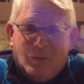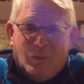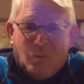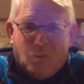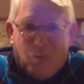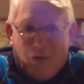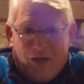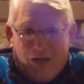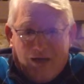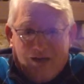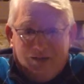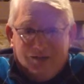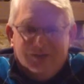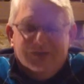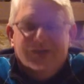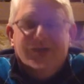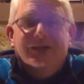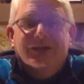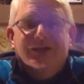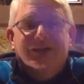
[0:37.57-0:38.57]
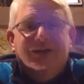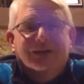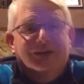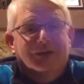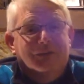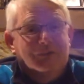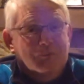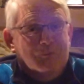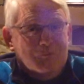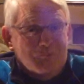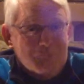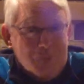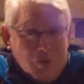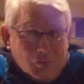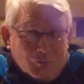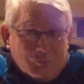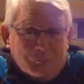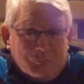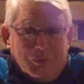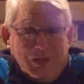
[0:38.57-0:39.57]
Well,
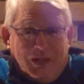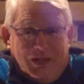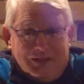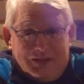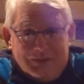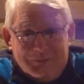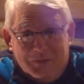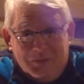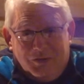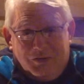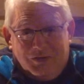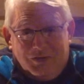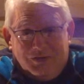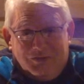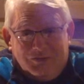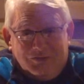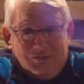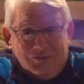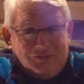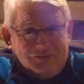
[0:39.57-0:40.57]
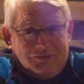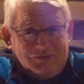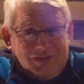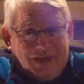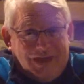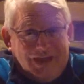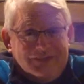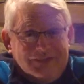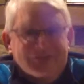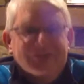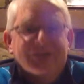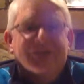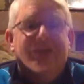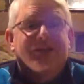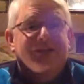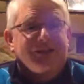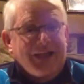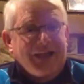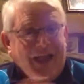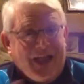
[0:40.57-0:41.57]
most planned communities in the state,
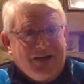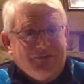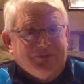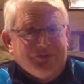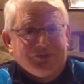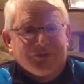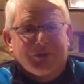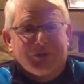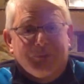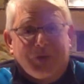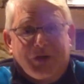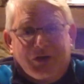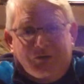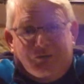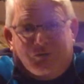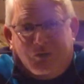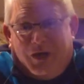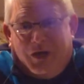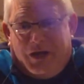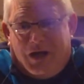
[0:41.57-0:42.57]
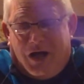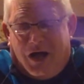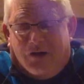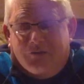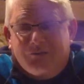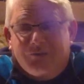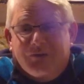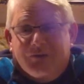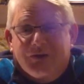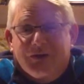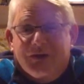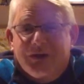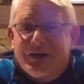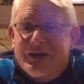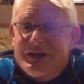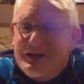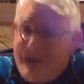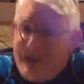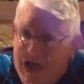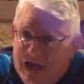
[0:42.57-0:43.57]
you have a little bit of trade-off,
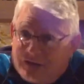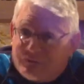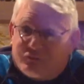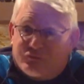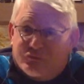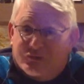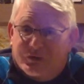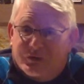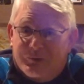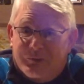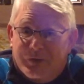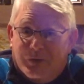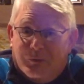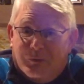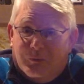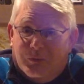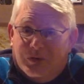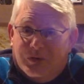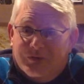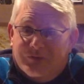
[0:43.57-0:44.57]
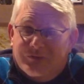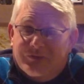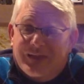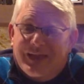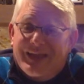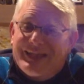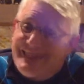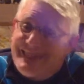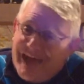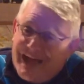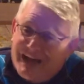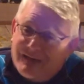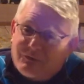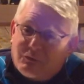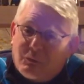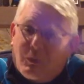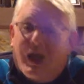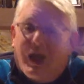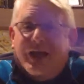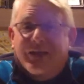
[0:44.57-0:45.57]
not Sugarmill Woods. That
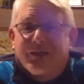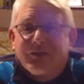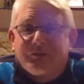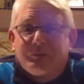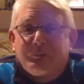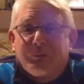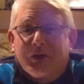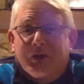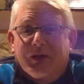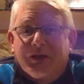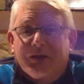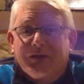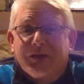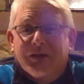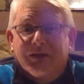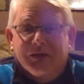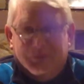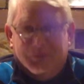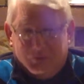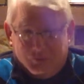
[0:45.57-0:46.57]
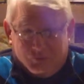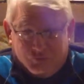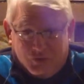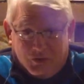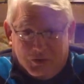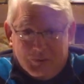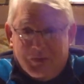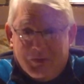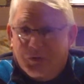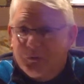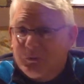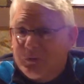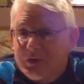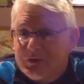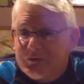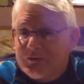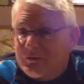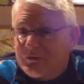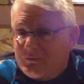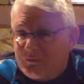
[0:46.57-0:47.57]
is why this place, Sugarmill
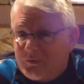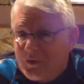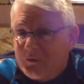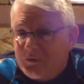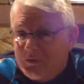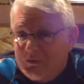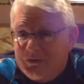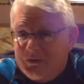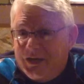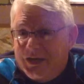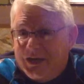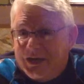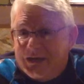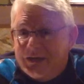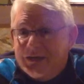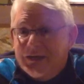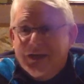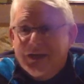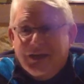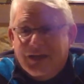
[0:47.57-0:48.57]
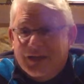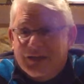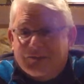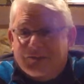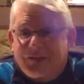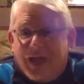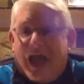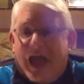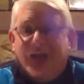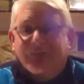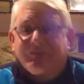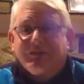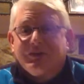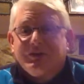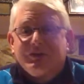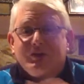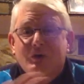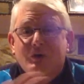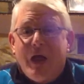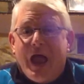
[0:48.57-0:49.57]
Woods, is so unique, is that
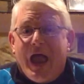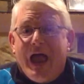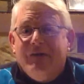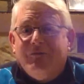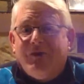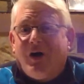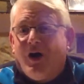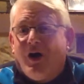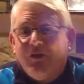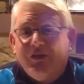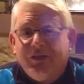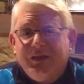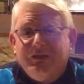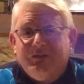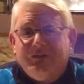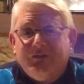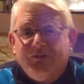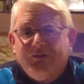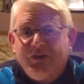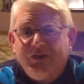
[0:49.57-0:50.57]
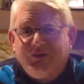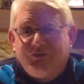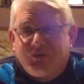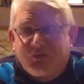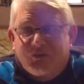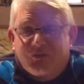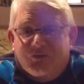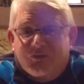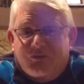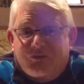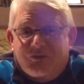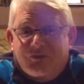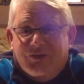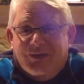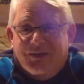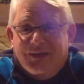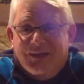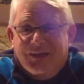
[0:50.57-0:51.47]
you have all these features,